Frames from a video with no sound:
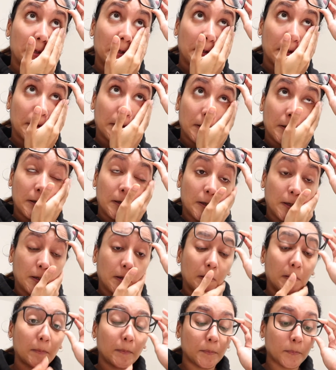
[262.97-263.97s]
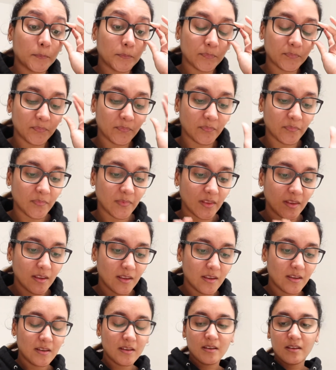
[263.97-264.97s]

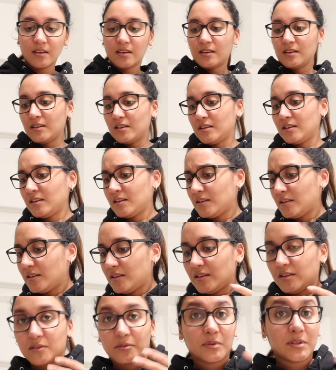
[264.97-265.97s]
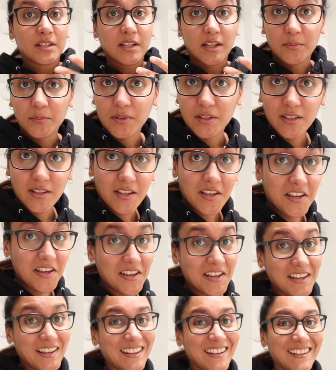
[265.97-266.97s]
eye. What time is
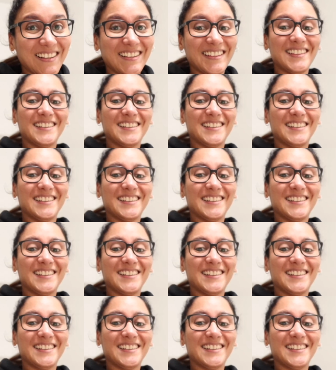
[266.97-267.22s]
it?